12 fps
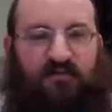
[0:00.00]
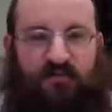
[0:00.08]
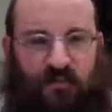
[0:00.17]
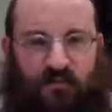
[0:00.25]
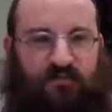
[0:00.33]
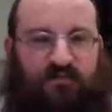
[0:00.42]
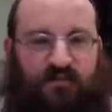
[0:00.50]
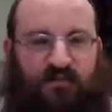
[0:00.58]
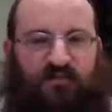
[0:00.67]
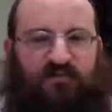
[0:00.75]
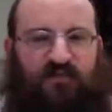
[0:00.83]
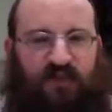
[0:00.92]
No.
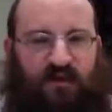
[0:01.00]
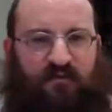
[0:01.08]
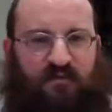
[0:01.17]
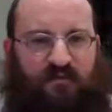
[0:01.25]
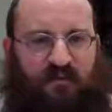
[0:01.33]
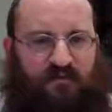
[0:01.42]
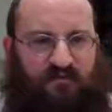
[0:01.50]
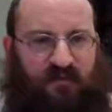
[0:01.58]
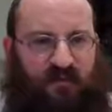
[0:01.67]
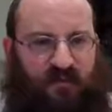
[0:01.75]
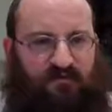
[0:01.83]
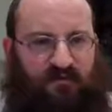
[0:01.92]
Doing for parents doesn't
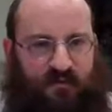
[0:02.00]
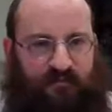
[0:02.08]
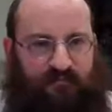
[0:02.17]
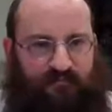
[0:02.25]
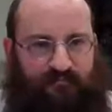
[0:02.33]
bring any fame.